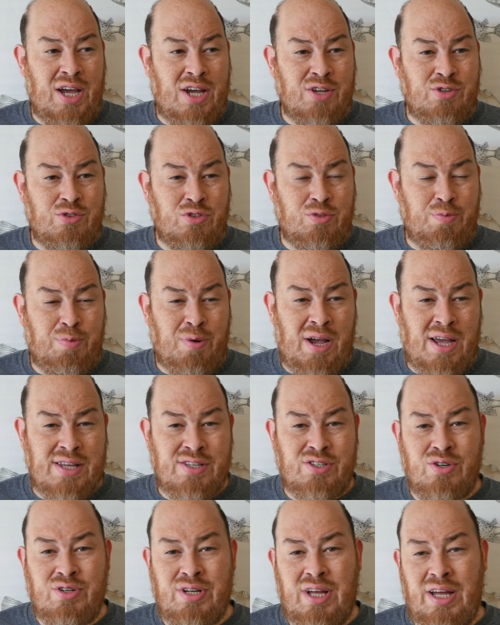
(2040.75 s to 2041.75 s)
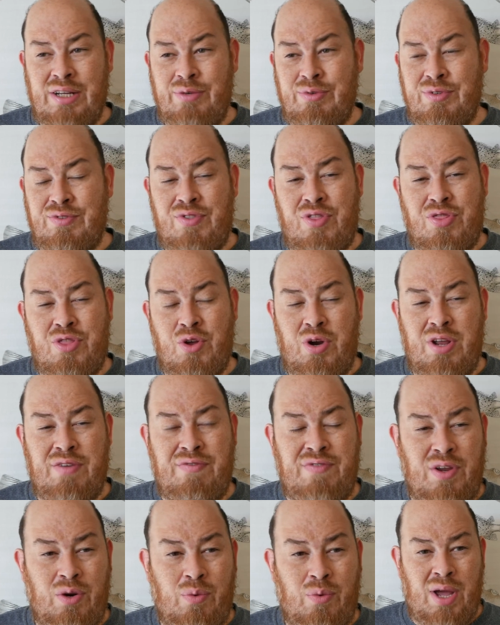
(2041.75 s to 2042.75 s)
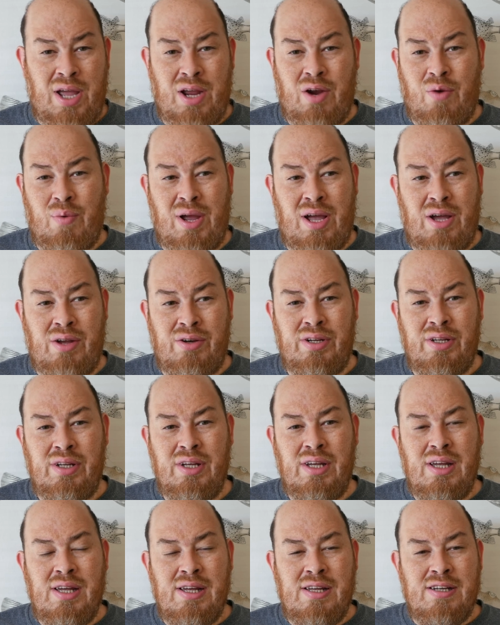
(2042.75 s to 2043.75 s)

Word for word: you guys were surprised, turned out he was 30 away around